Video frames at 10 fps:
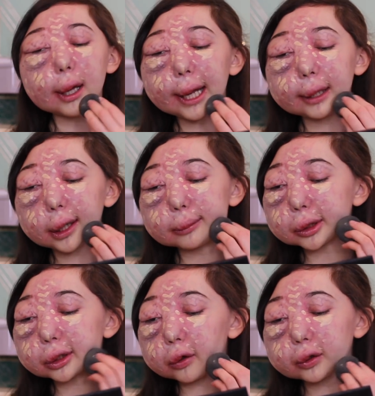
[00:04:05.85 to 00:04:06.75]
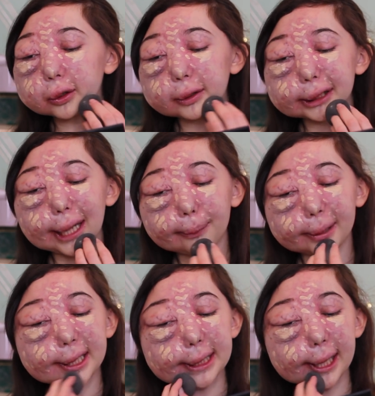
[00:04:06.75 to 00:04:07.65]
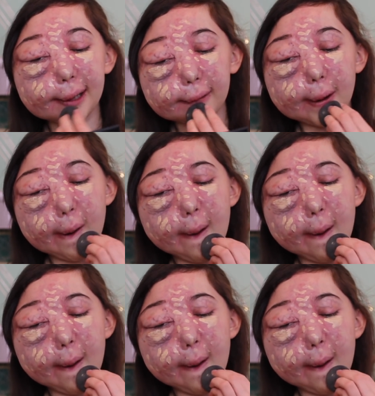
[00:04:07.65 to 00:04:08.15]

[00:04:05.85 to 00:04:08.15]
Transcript: And I'm just going to dab this in.